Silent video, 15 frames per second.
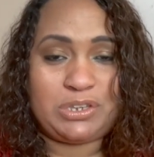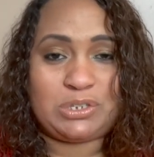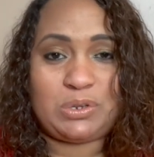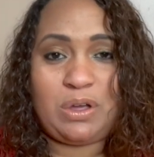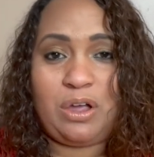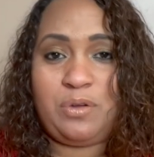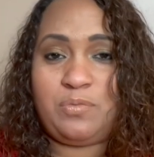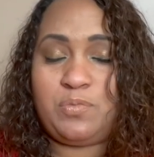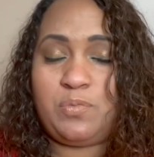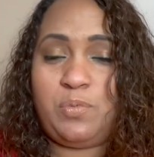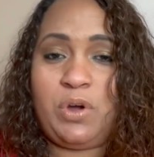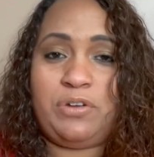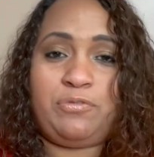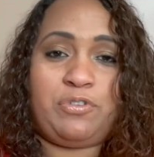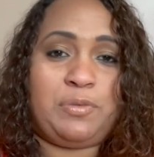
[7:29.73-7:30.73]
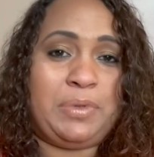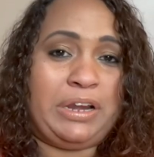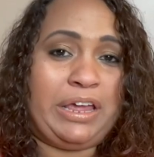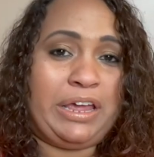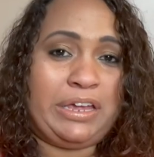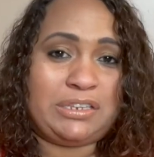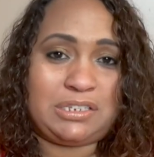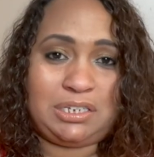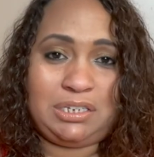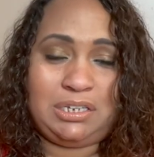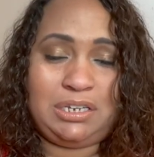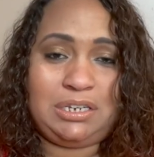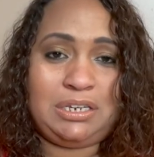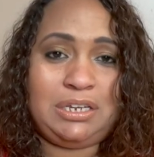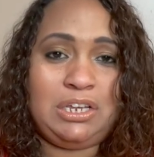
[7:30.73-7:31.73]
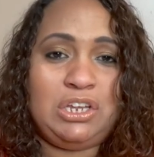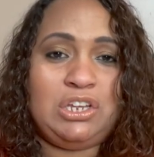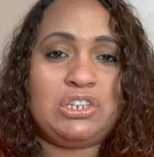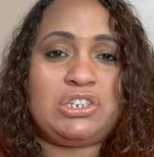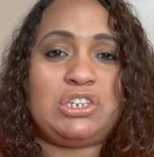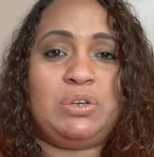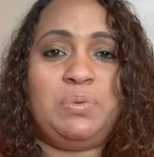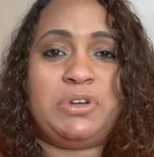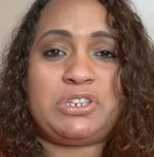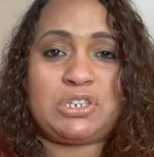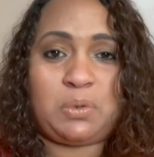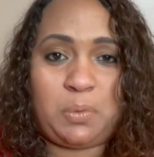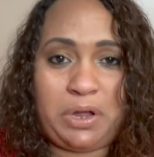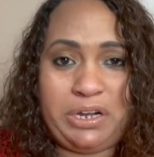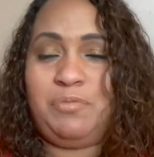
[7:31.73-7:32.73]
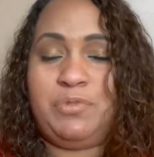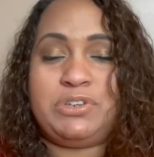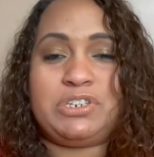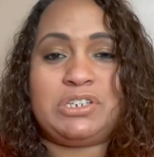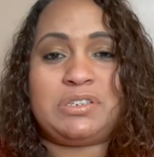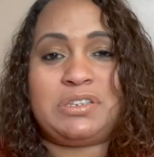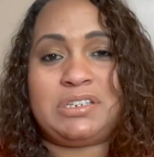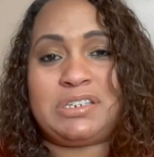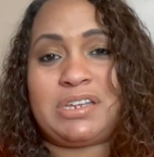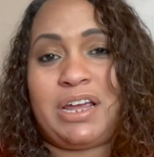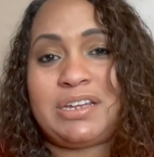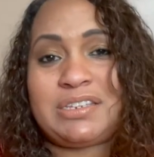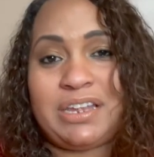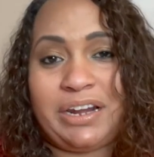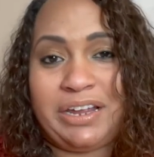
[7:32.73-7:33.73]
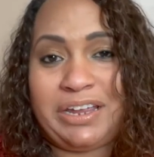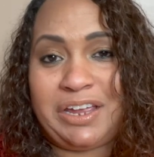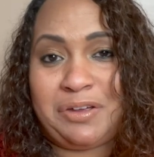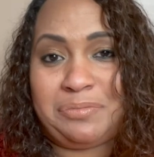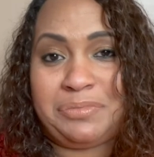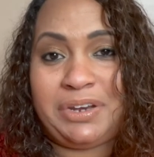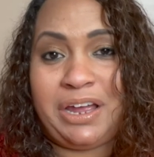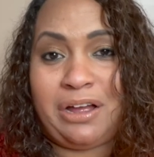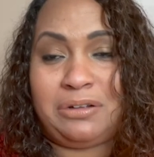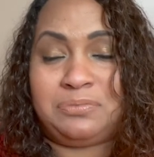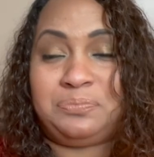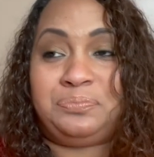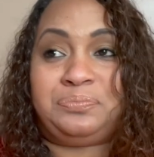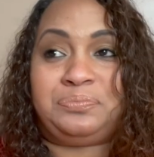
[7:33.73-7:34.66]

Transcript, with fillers: So I went from an 18 to a 20, which is the size that I am now.